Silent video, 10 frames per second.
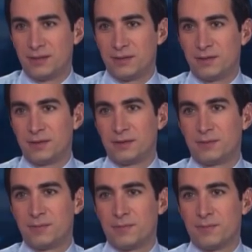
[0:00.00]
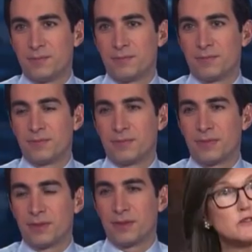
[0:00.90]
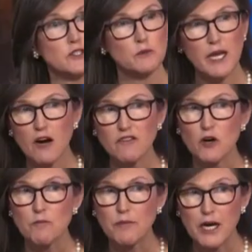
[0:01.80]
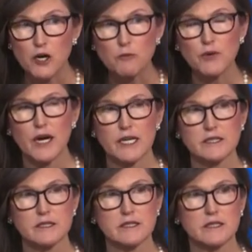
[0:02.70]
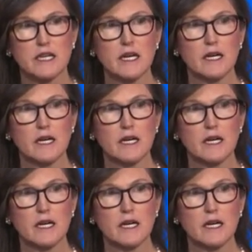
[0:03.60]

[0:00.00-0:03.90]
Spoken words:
Well, so we have our bear price.